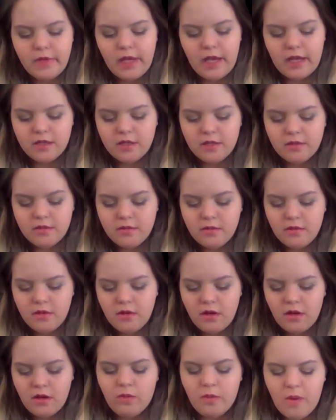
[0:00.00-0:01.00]
yes.
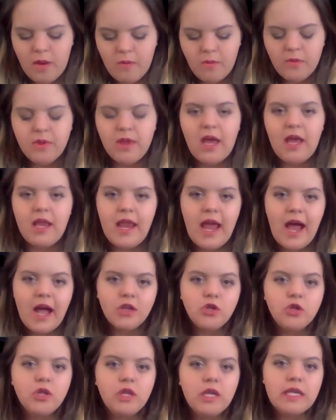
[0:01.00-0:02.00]
Remember that
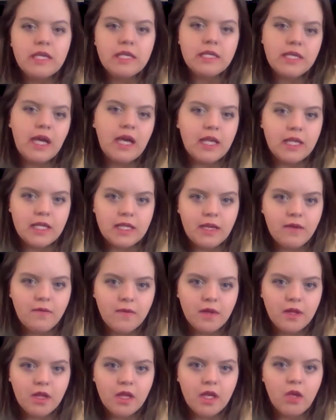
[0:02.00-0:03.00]
naturally and
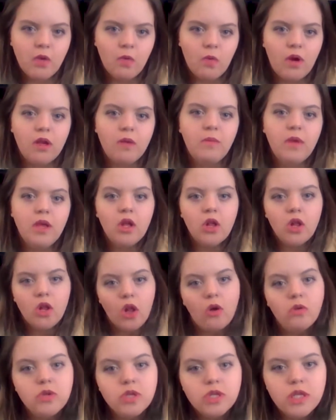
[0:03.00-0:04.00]
scientifically, you want to be
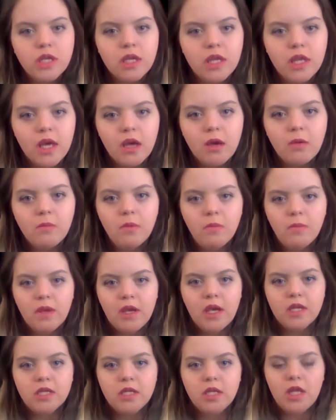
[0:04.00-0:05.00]
close to them
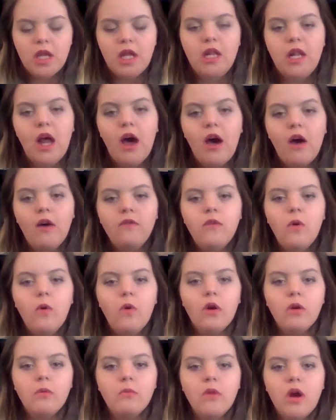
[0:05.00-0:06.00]
because of the love
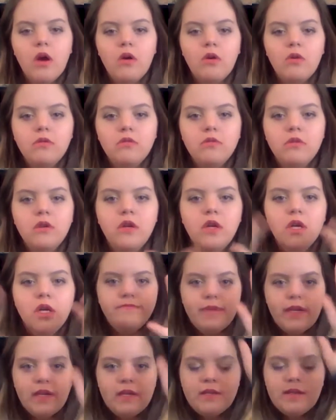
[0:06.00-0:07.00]
hormone.
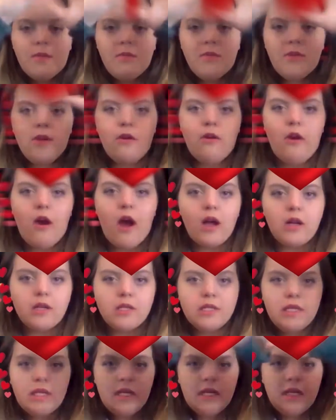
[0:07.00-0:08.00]
It's up there,
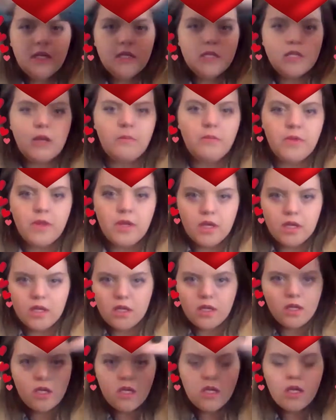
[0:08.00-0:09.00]
oxy
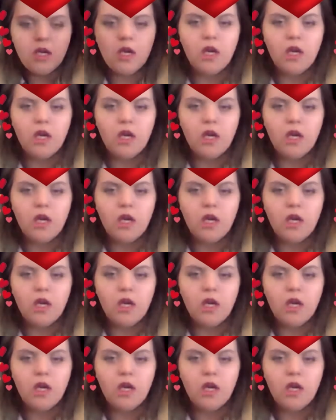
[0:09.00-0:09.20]
something.